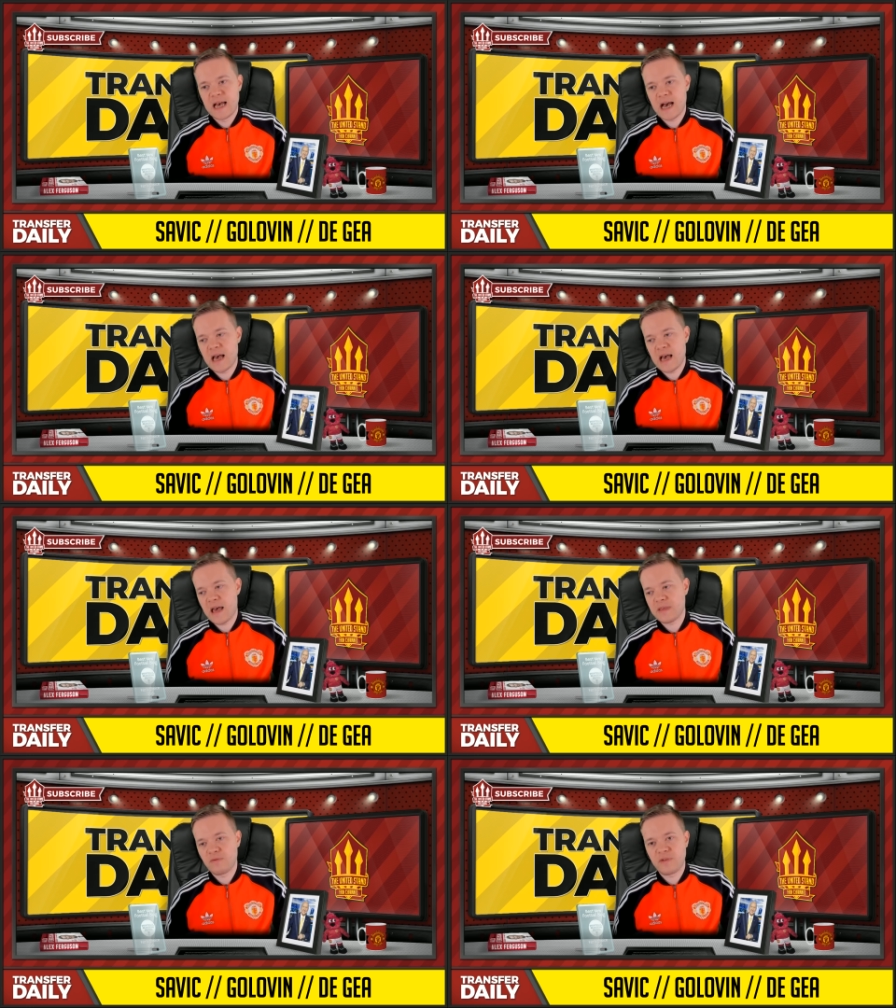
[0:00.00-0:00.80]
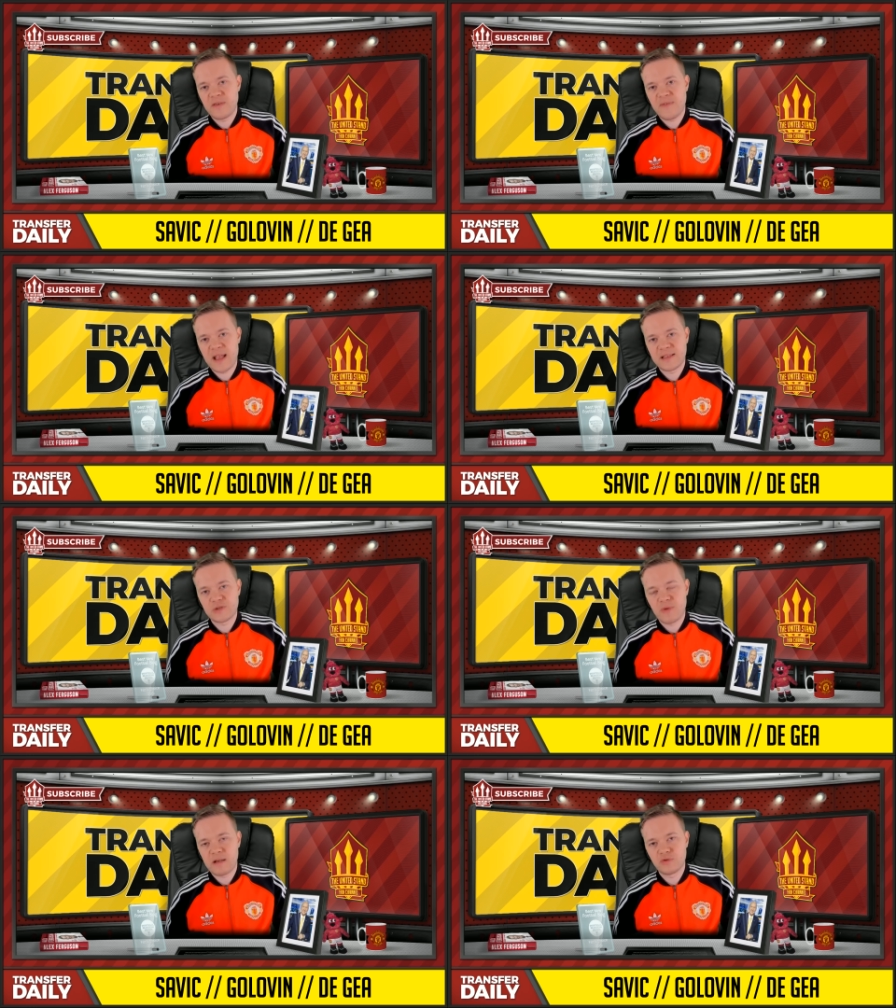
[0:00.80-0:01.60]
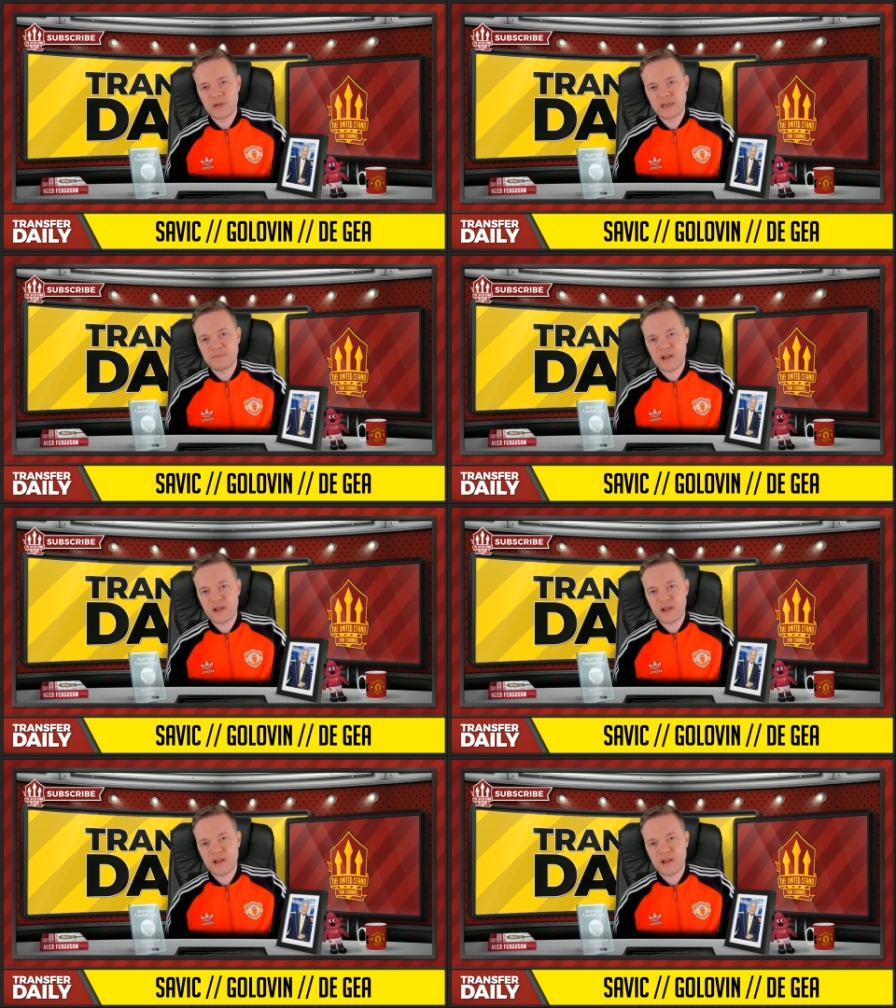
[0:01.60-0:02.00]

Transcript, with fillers: Uh, I think Juventus, Real Madrid,